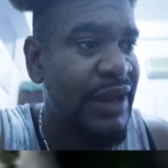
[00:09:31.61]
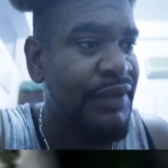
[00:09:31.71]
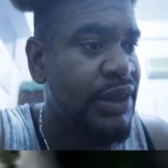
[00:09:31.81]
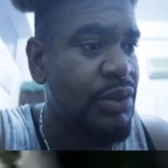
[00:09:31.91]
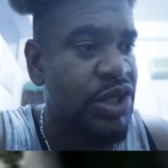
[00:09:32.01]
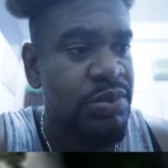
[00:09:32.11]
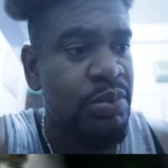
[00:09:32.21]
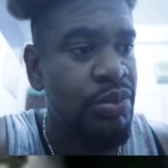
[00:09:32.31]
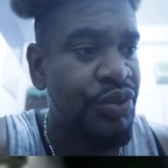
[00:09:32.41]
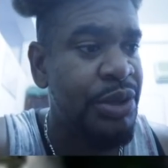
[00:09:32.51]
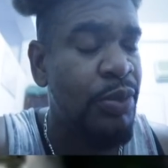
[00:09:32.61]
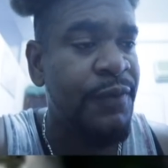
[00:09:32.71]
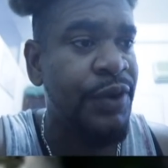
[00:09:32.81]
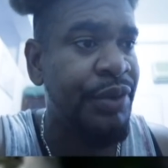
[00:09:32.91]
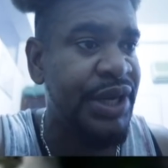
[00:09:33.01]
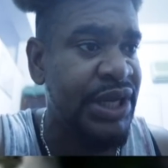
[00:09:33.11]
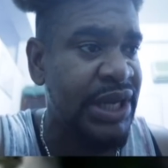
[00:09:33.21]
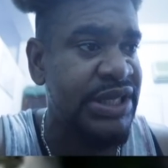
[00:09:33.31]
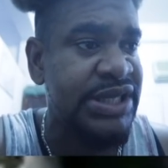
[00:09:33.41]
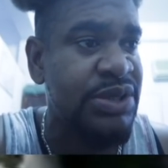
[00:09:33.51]
Everything was removed already,
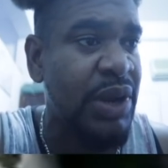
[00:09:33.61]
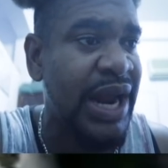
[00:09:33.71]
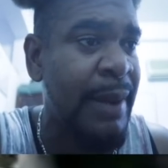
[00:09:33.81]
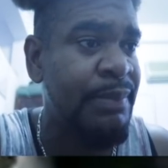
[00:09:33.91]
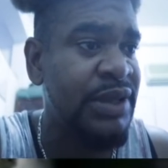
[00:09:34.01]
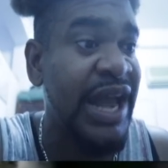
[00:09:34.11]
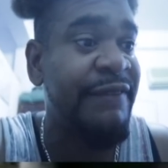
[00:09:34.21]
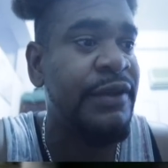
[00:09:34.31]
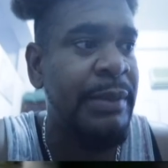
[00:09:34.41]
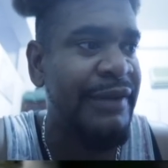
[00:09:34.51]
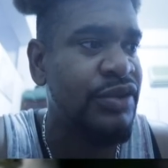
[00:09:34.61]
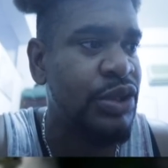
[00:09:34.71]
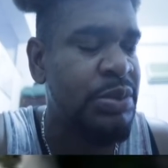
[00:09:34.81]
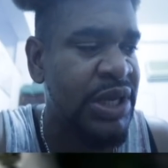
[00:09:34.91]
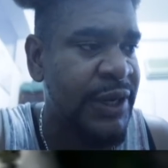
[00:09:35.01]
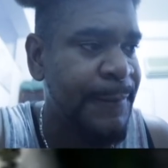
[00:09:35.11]
and this is what happened, the aftermath, so to speak.